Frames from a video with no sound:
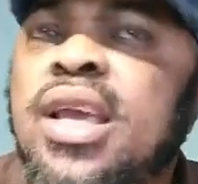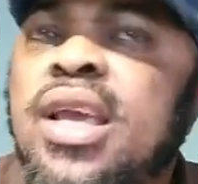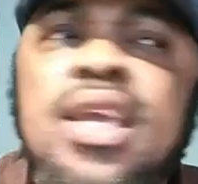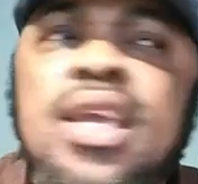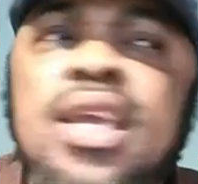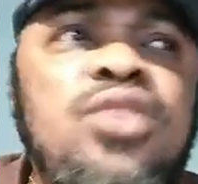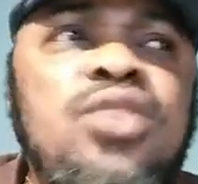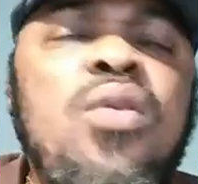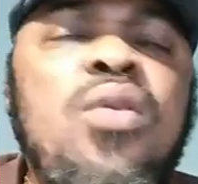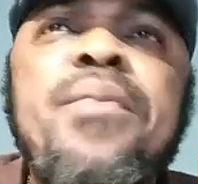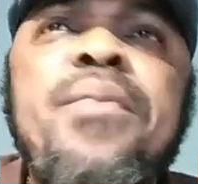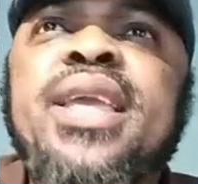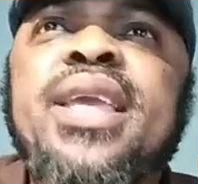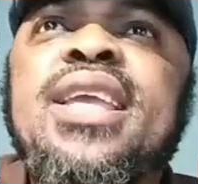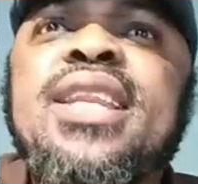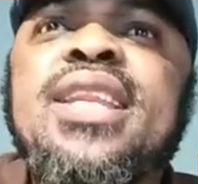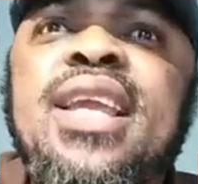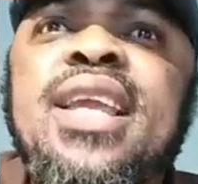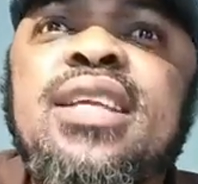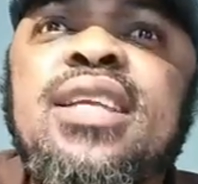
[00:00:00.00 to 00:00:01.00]
He's not
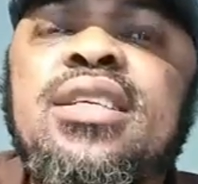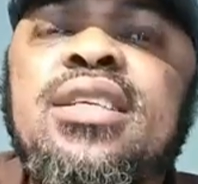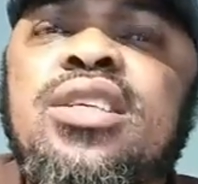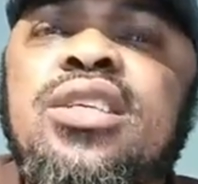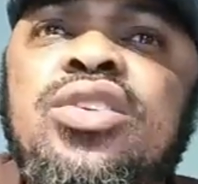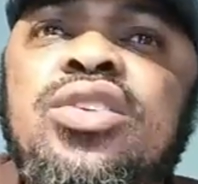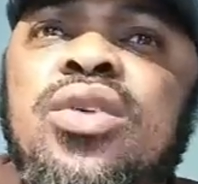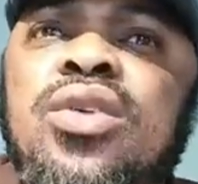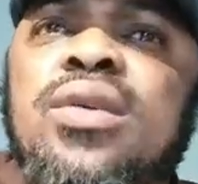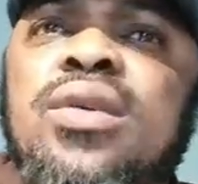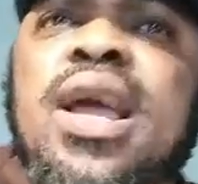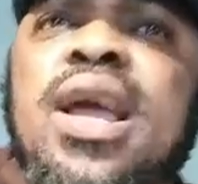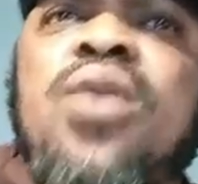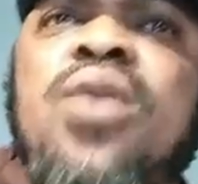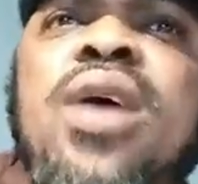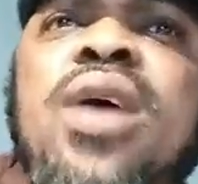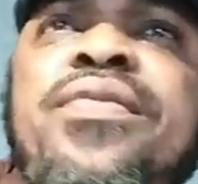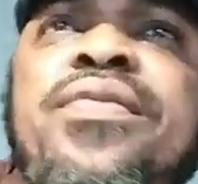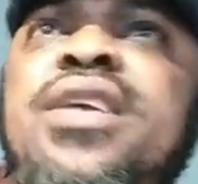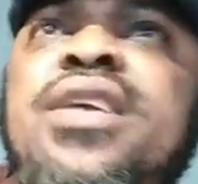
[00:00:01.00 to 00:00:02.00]
making any decision that
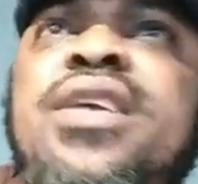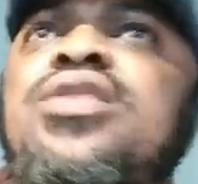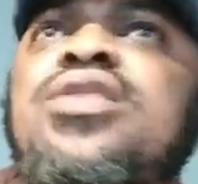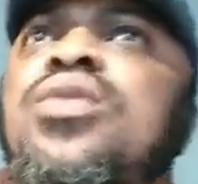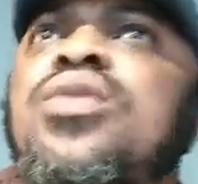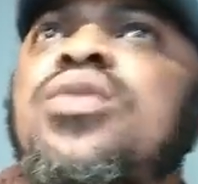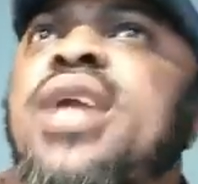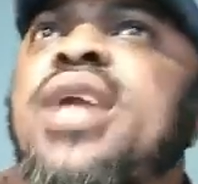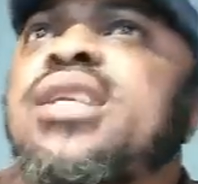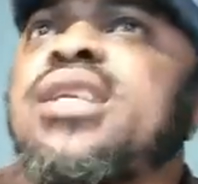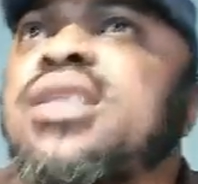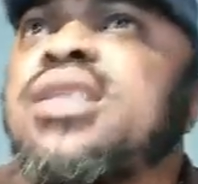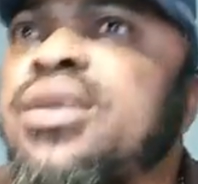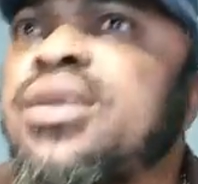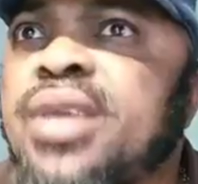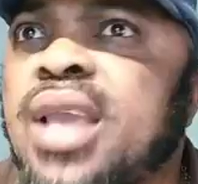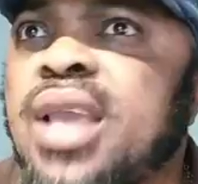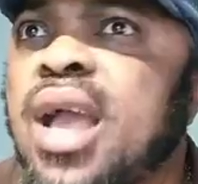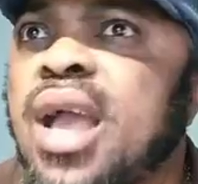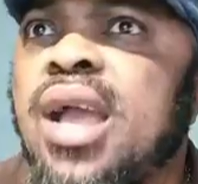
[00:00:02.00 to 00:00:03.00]
will affect the whole
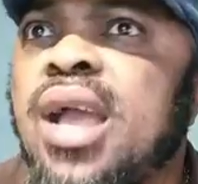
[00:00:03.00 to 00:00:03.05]
Nigeria.